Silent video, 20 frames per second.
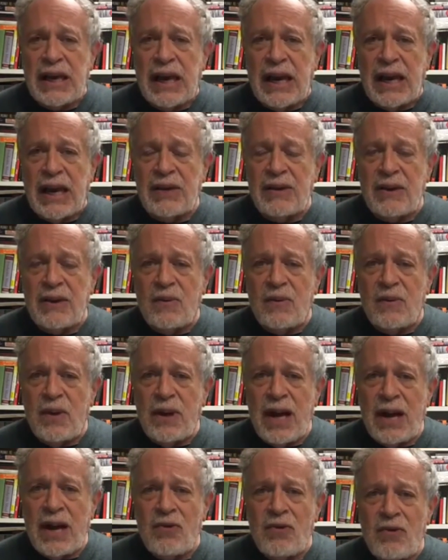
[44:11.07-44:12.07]
And
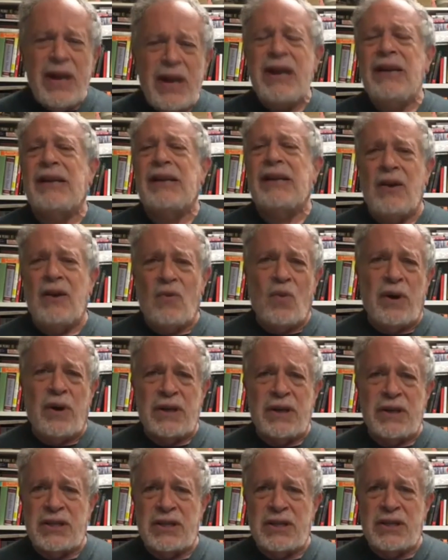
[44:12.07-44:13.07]
what I really
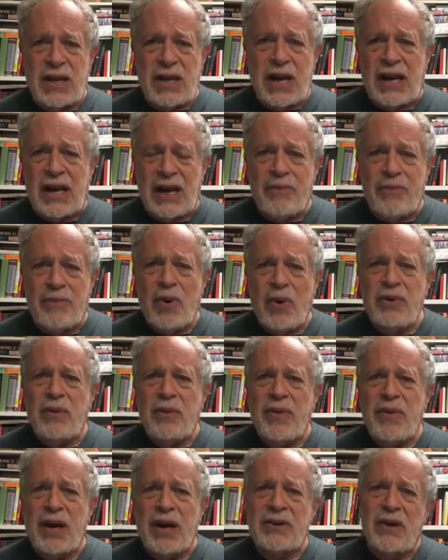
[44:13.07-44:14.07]
want to say, both
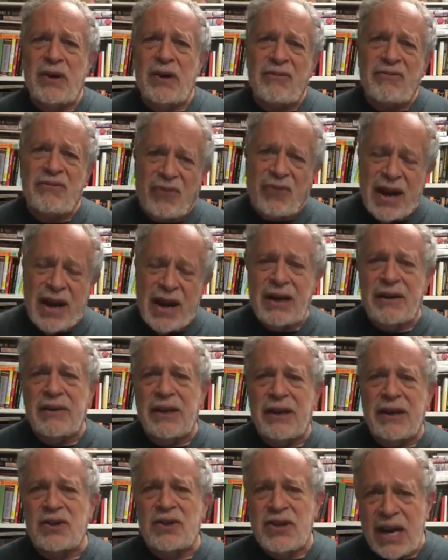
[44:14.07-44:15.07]
about Dodd-Frank
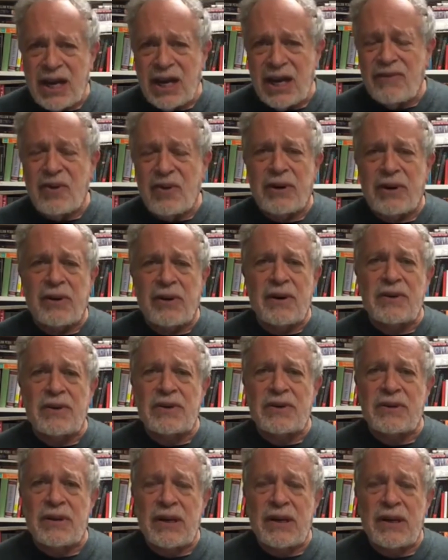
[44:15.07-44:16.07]
and the executive
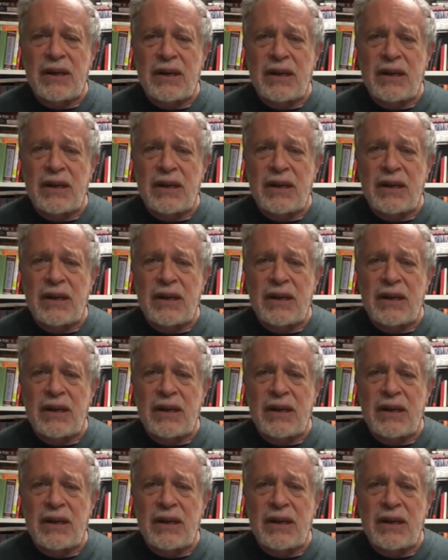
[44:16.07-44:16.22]
orders,